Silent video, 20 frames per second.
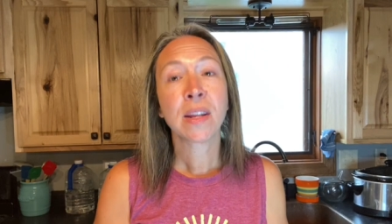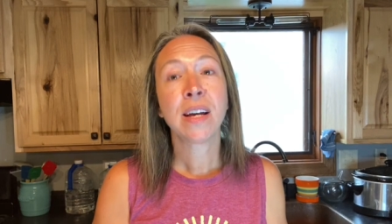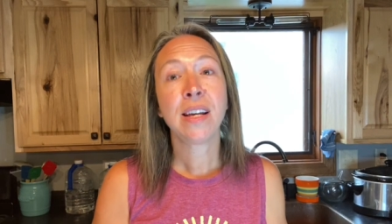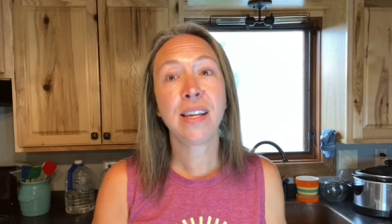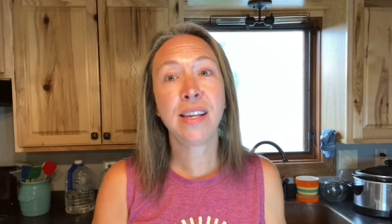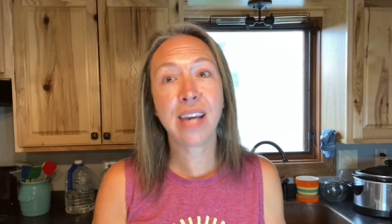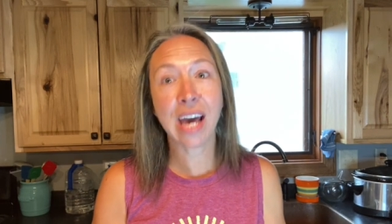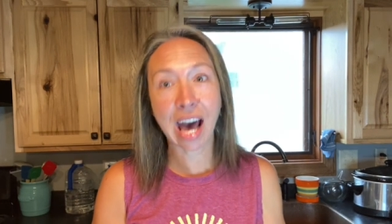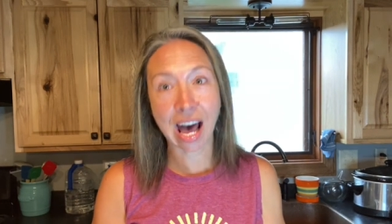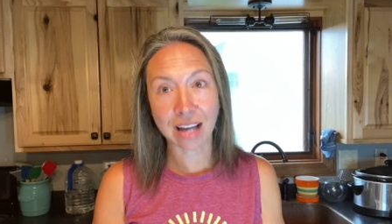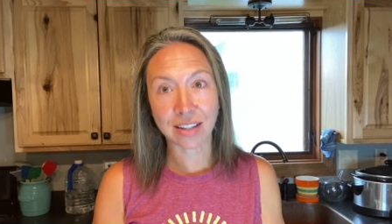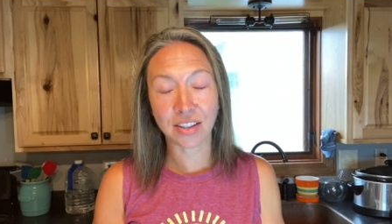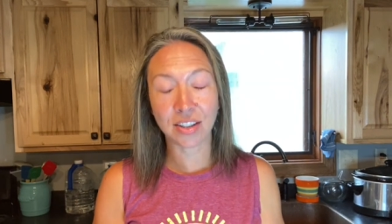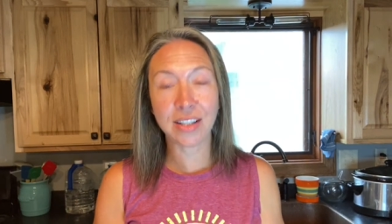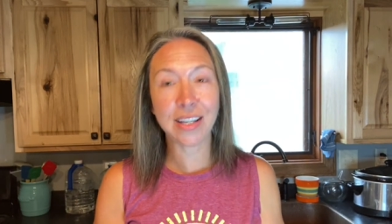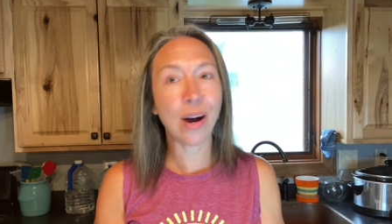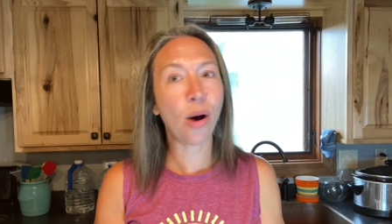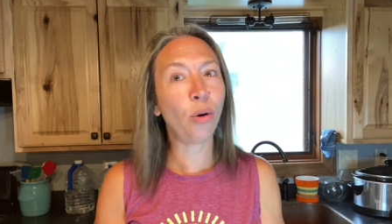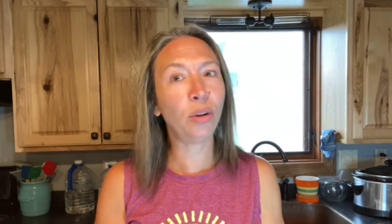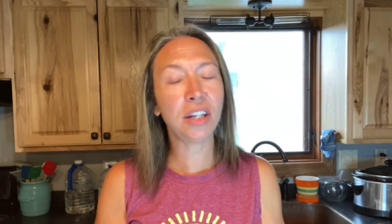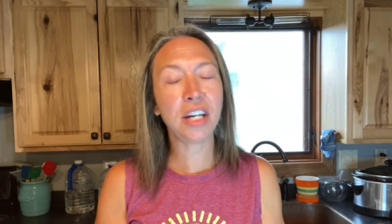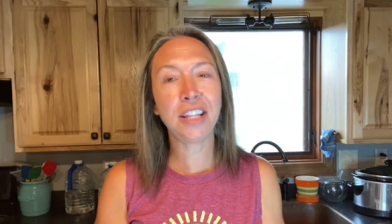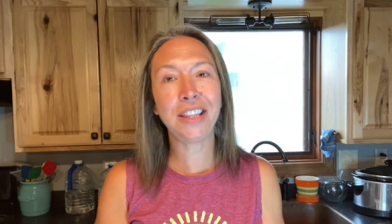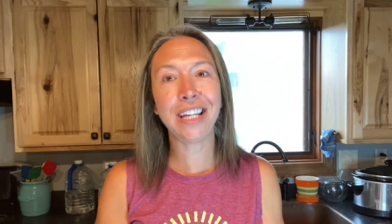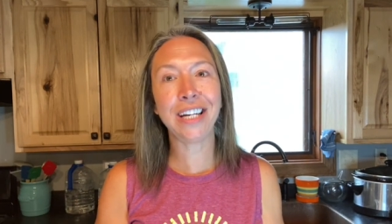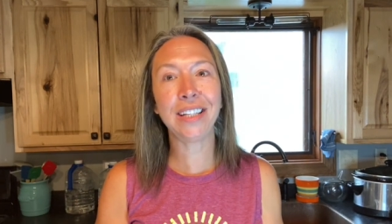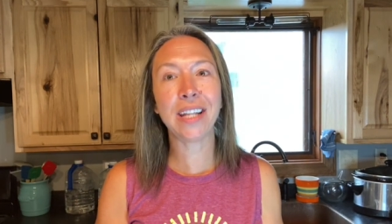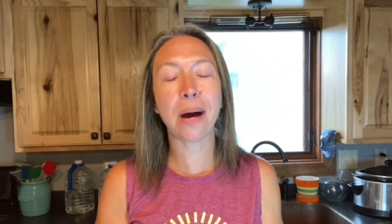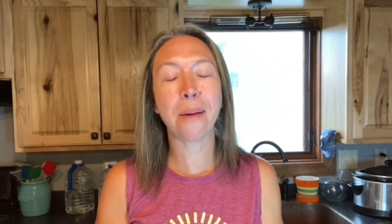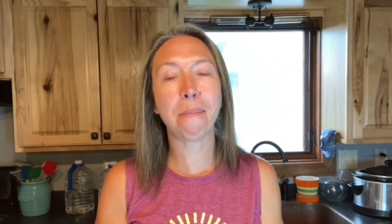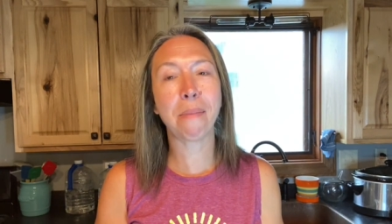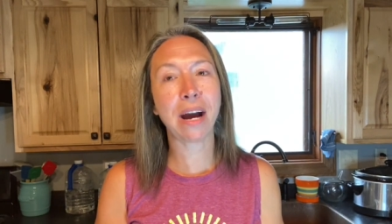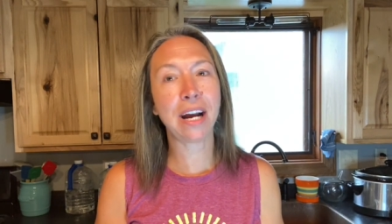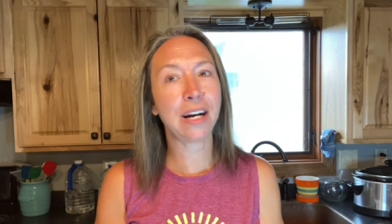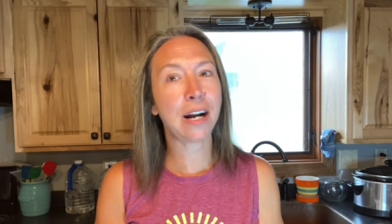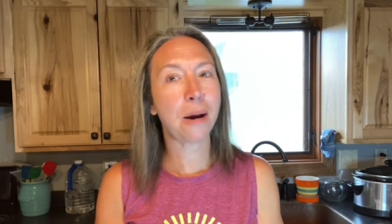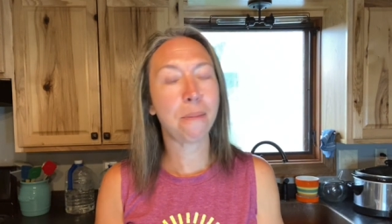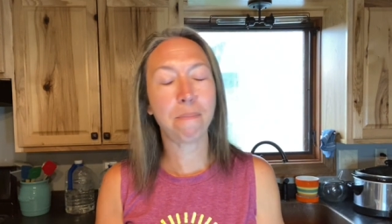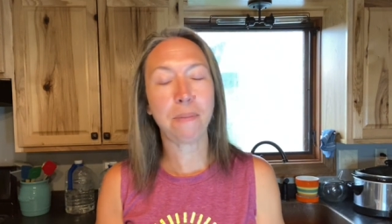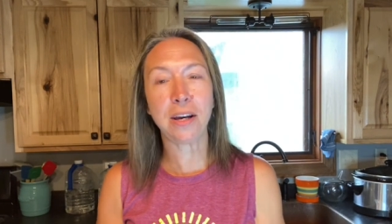Yes, the only thing that might
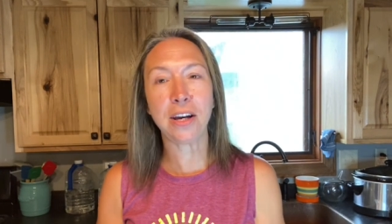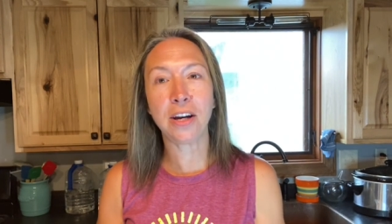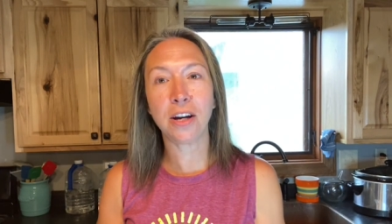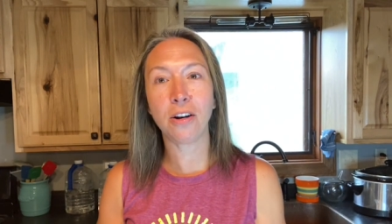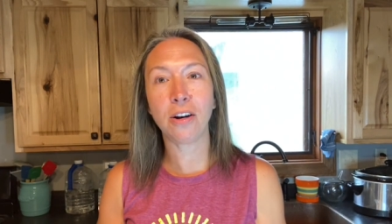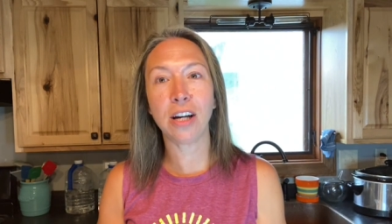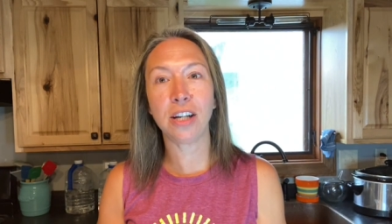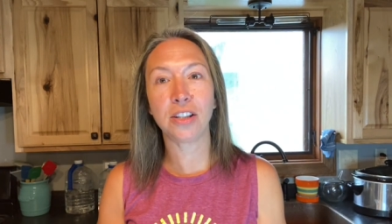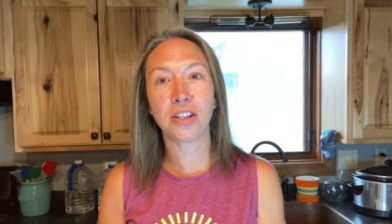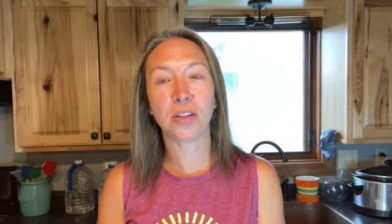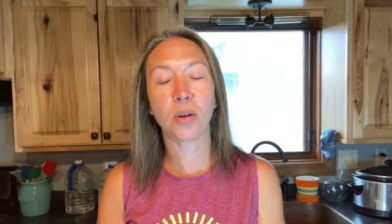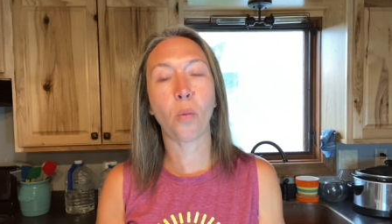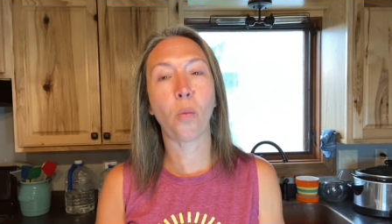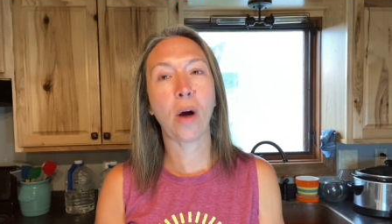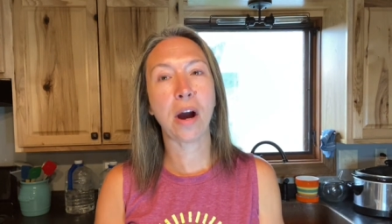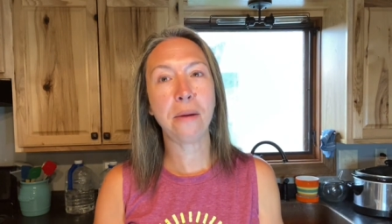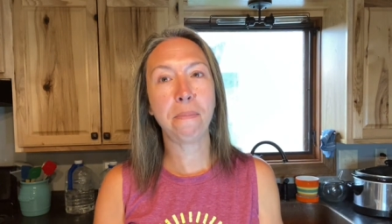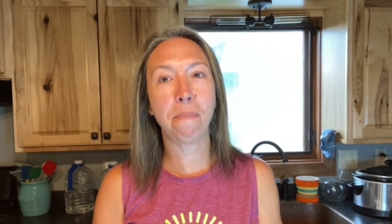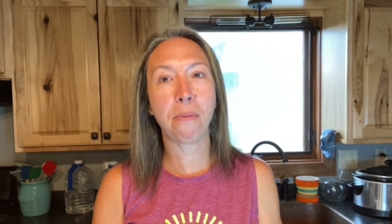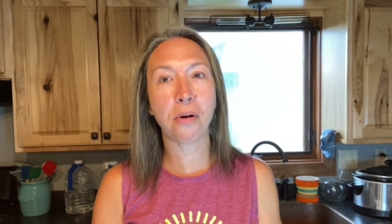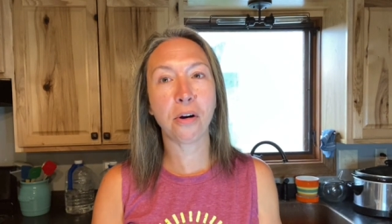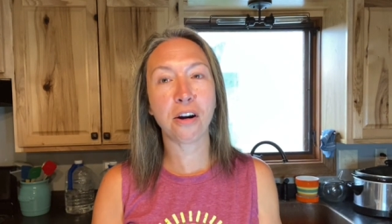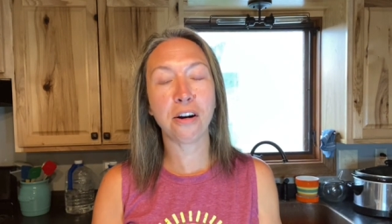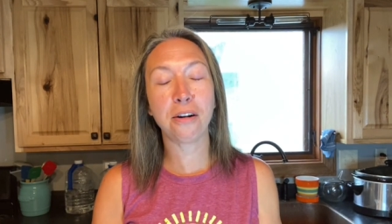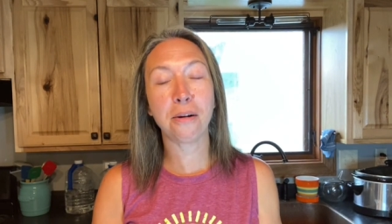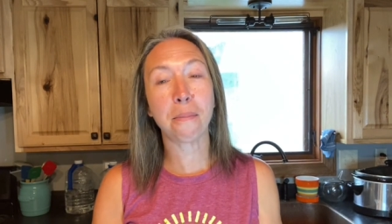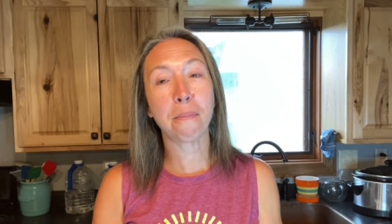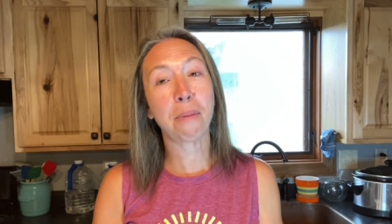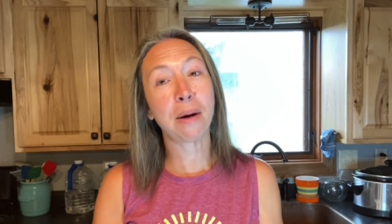not be here is the whiteboard,